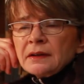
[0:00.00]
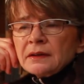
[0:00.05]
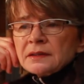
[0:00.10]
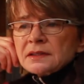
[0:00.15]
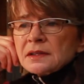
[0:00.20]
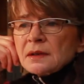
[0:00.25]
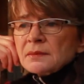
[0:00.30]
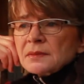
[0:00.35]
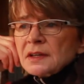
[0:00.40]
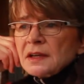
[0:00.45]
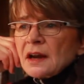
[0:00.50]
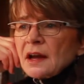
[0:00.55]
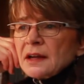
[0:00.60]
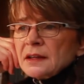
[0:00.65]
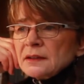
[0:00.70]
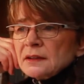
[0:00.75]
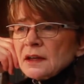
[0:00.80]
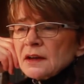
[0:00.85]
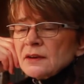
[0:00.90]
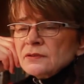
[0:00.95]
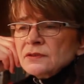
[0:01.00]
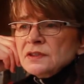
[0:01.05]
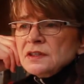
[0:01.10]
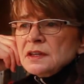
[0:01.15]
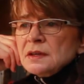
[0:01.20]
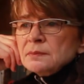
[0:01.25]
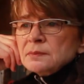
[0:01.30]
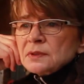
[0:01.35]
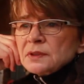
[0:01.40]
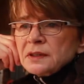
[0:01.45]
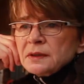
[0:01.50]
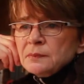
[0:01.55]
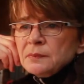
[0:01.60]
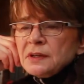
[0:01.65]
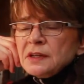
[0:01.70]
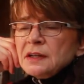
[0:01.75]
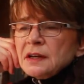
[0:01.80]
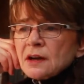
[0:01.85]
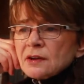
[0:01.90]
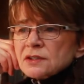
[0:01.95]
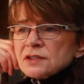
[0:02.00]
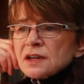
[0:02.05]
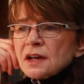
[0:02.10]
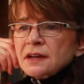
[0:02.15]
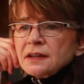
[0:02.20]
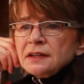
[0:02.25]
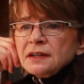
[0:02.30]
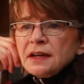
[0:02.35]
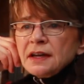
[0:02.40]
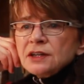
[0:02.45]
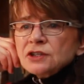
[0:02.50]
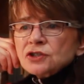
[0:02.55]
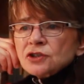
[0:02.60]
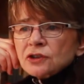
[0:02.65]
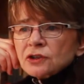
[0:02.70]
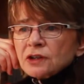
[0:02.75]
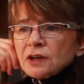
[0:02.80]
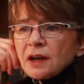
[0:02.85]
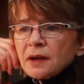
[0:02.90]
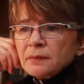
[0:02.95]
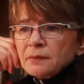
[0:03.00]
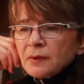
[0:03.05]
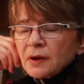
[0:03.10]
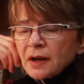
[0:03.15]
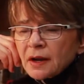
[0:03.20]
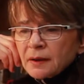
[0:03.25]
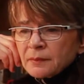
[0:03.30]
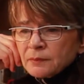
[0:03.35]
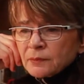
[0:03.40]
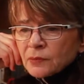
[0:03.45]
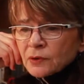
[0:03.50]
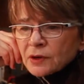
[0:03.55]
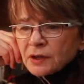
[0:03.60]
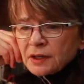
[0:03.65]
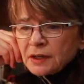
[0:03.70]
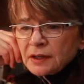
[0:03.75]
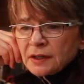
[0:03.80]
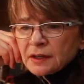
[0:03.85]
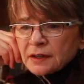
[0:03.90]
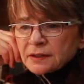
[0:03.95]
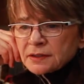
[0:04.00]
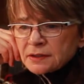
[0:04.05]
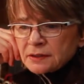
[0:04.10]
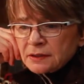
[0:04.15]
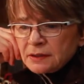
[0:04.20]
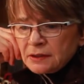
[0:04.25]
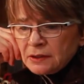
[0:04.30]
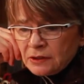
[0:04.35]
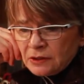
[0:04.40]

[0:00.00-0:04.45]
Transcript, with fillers: something I love deeply, being outside nature, and I'm I'm bringing it